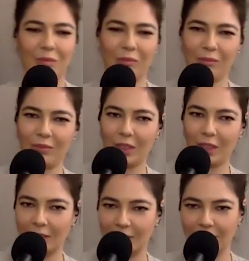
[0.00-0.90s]

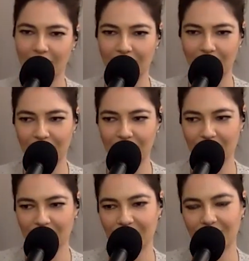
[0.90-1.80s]

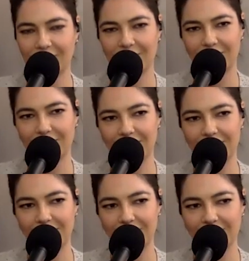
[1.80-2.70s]

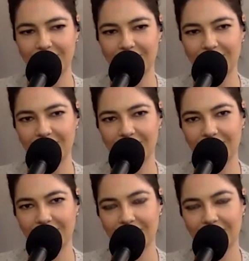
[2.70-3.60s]

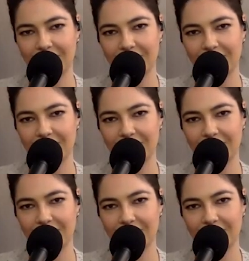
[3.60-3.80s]
This person isn't speaking.